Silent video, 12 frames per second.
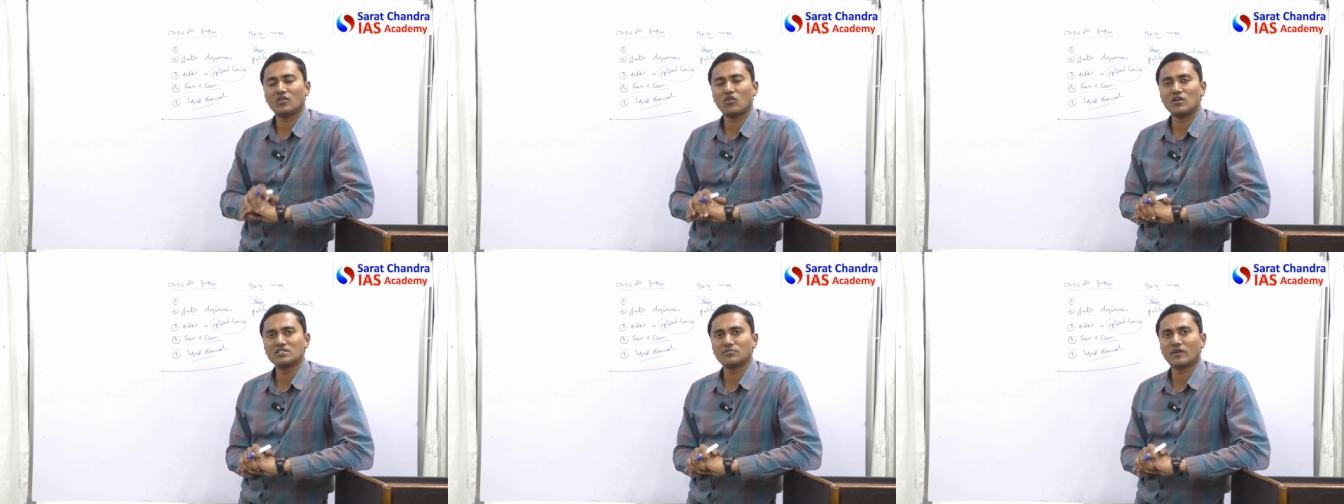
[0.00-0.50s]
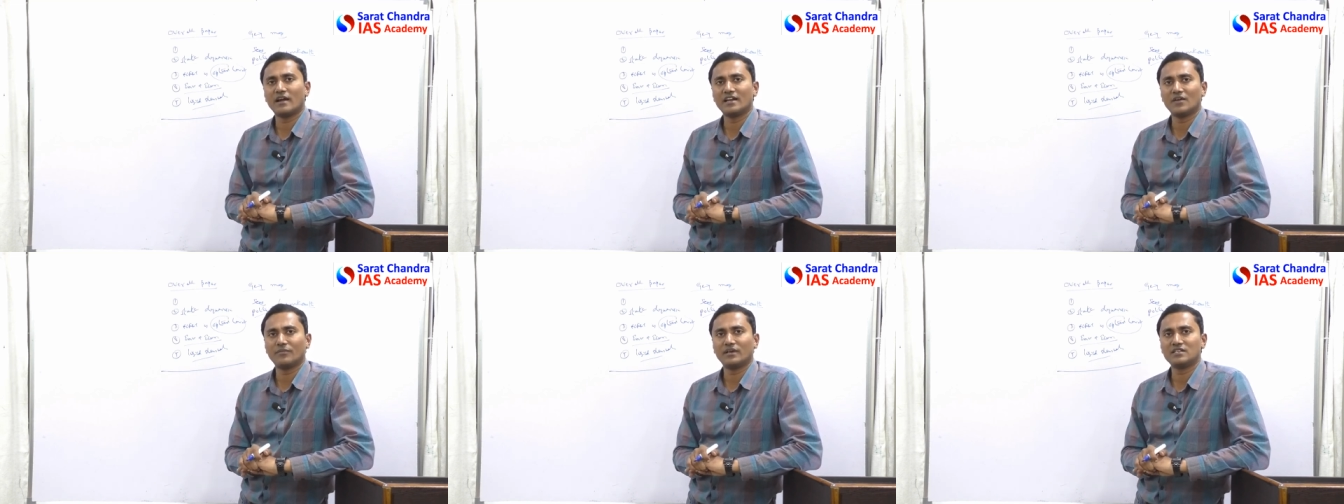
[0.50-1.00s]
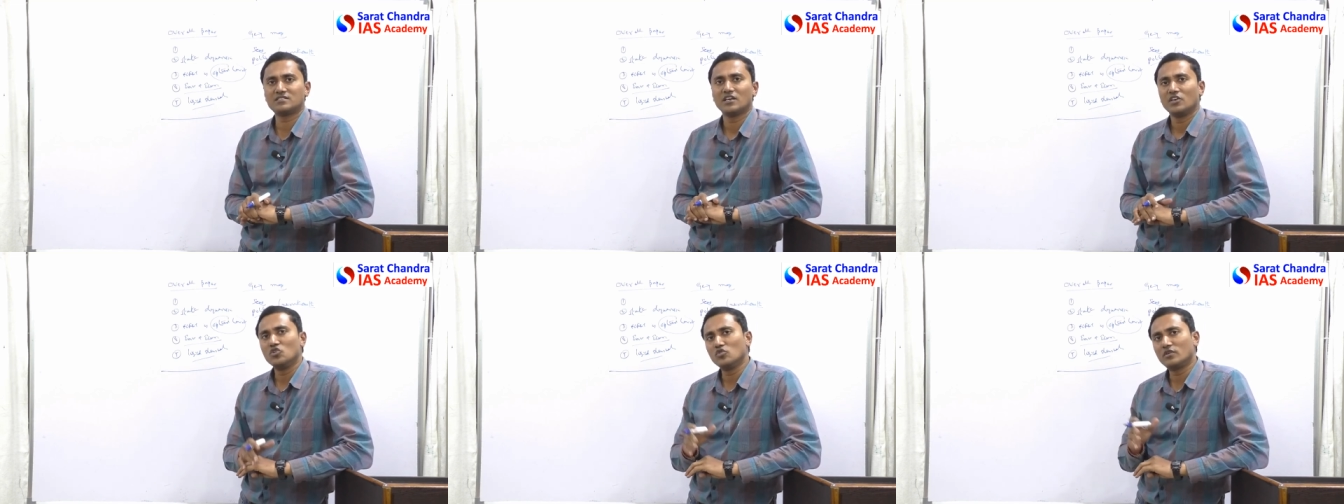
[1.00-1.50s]
concept of current affairs,
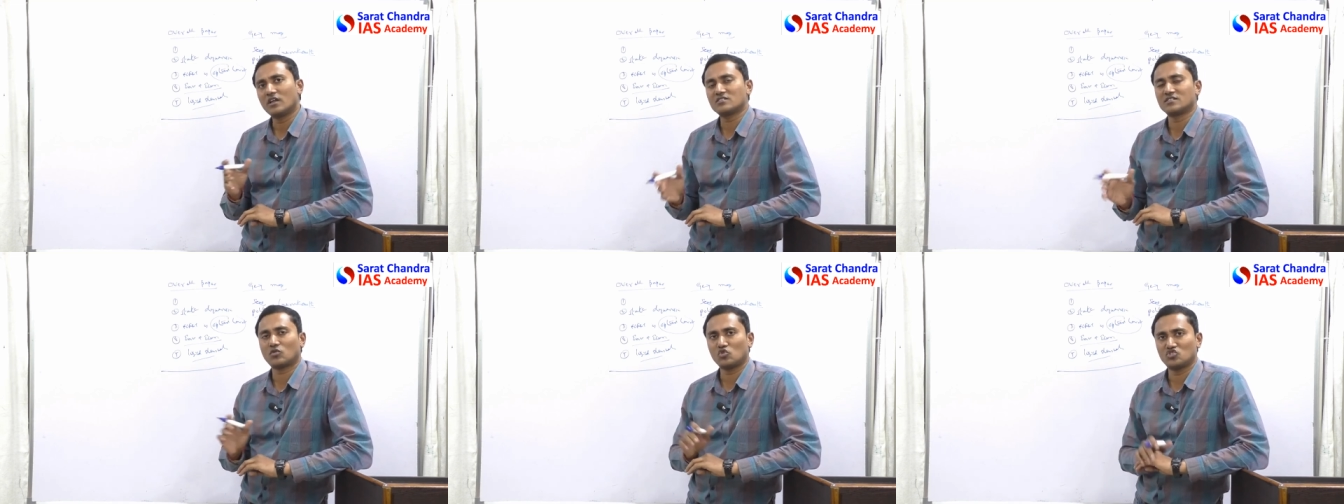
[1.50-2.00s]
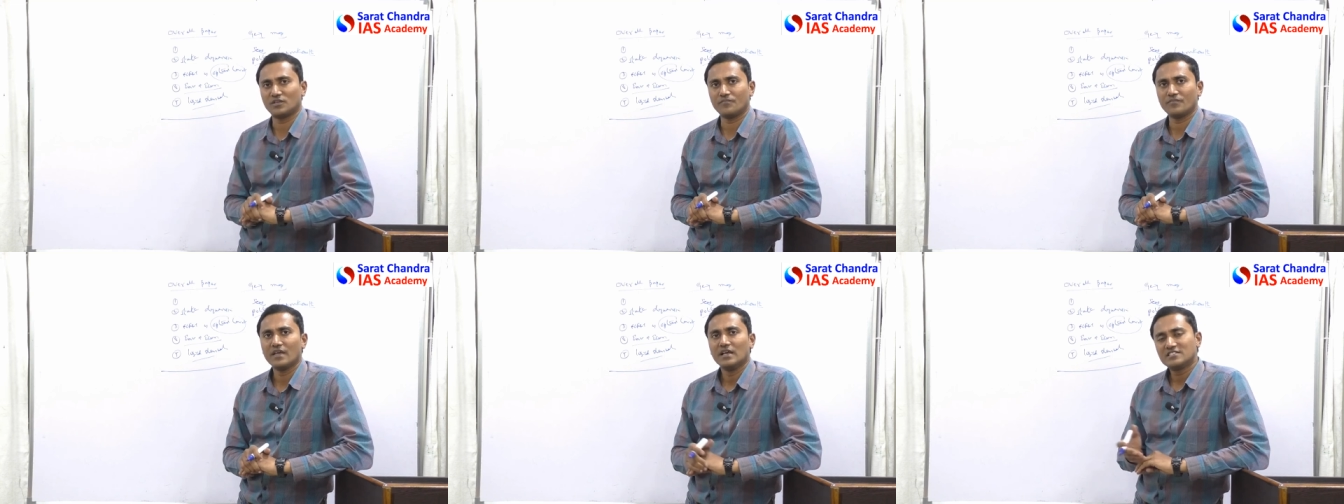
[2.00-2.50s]
you can answer the question.